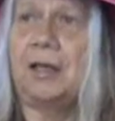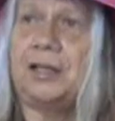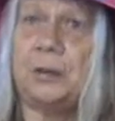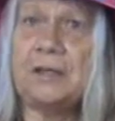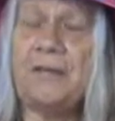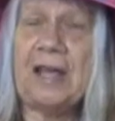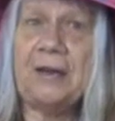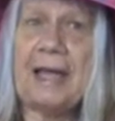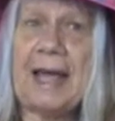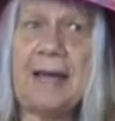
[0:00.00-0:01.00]
She was
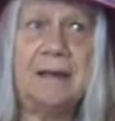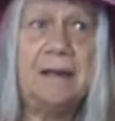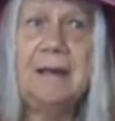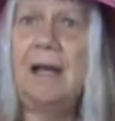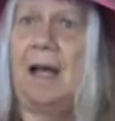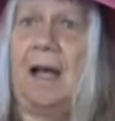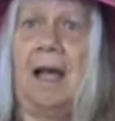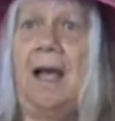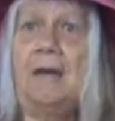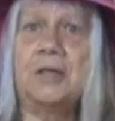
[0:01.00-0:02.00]
found dead.
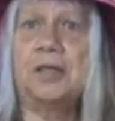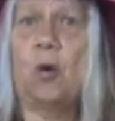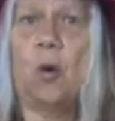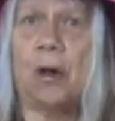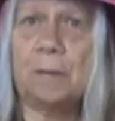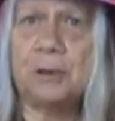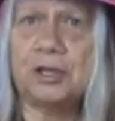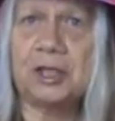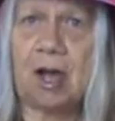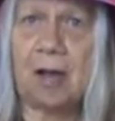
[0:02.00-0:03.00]
It was a horrible
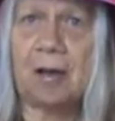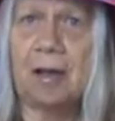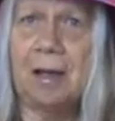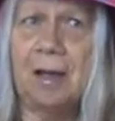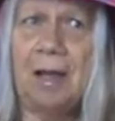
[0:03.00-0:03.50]
shock